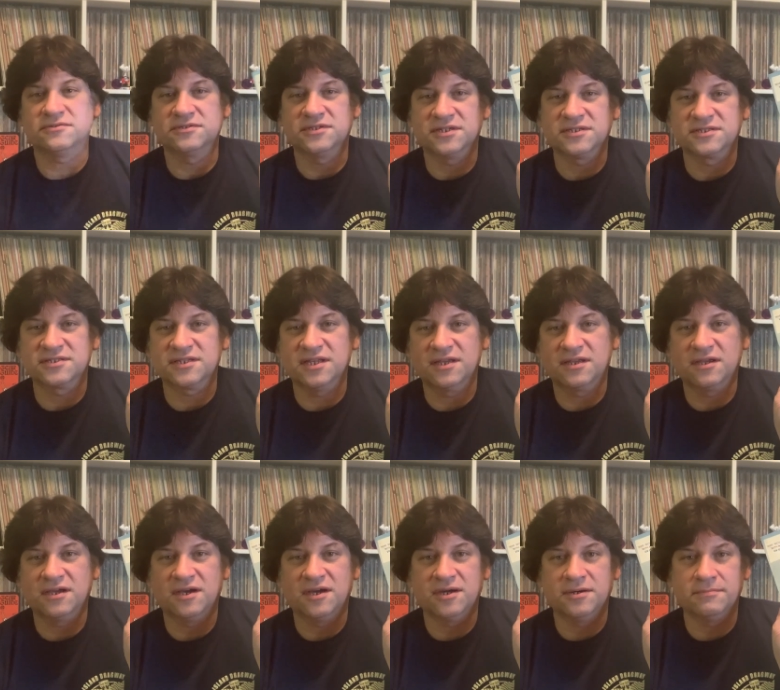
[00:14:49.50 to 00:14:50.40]
does like,
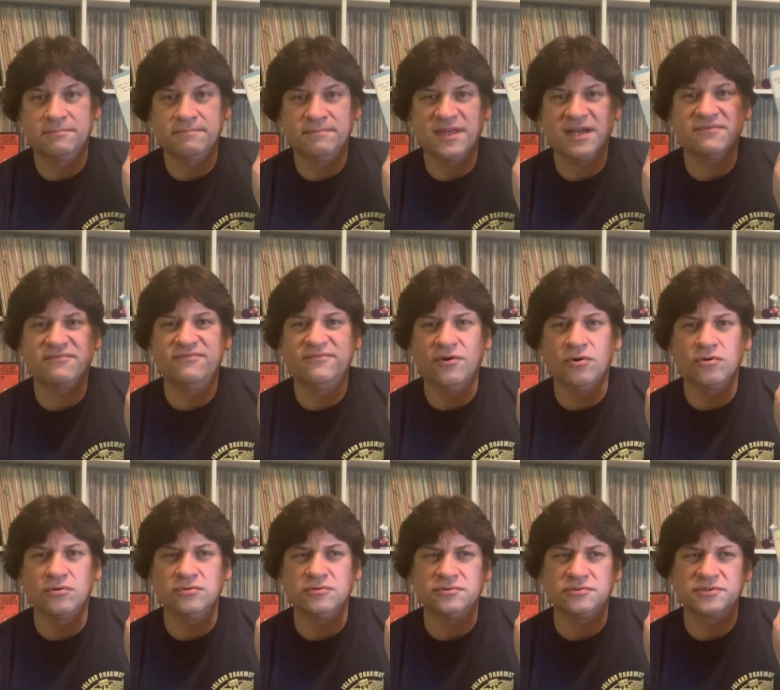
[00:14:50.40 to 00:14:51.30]
um, not
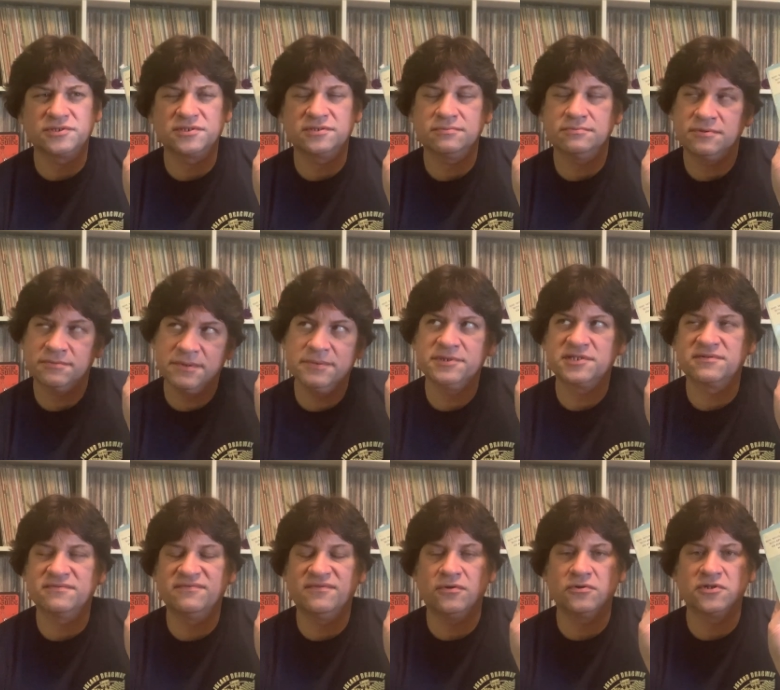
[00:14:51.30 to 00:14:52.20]
vocals, well, maybe
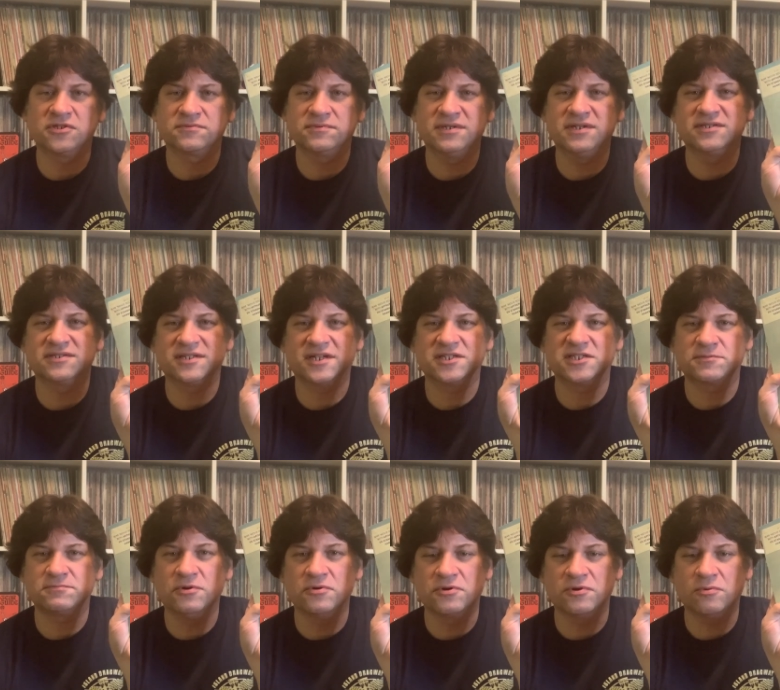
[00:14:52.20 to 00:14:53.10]
some vocals, but he does a lot of
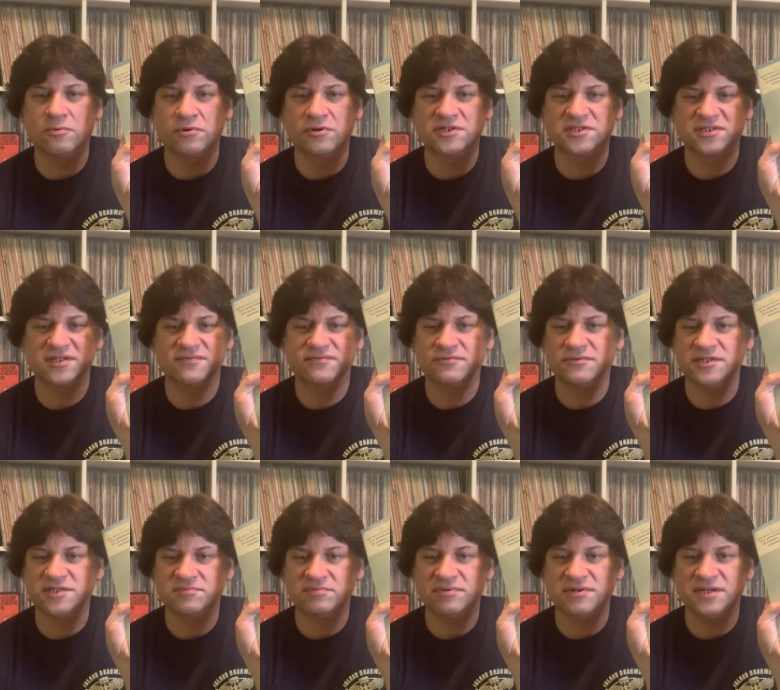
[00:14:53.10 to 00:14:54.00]
spoken word stuff where
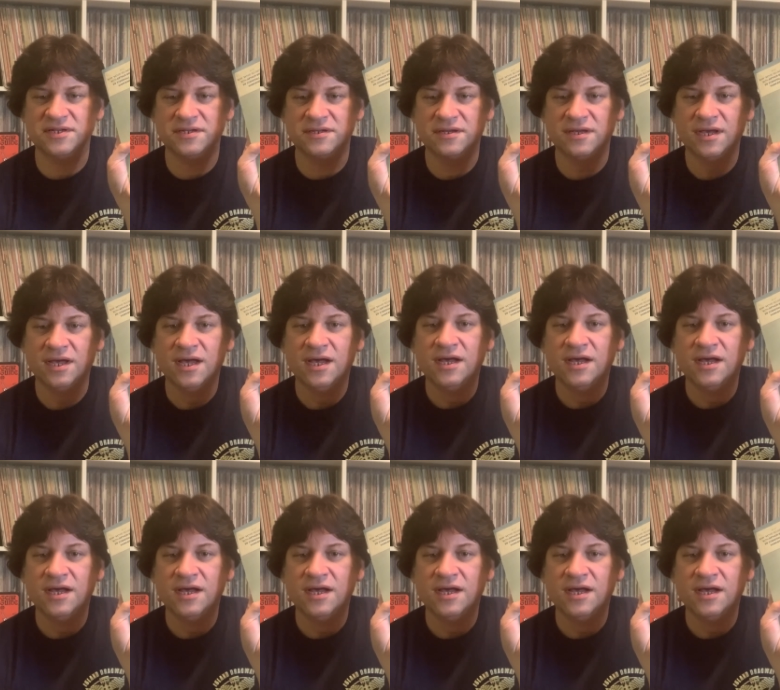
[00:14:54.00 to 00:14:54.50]
he's playing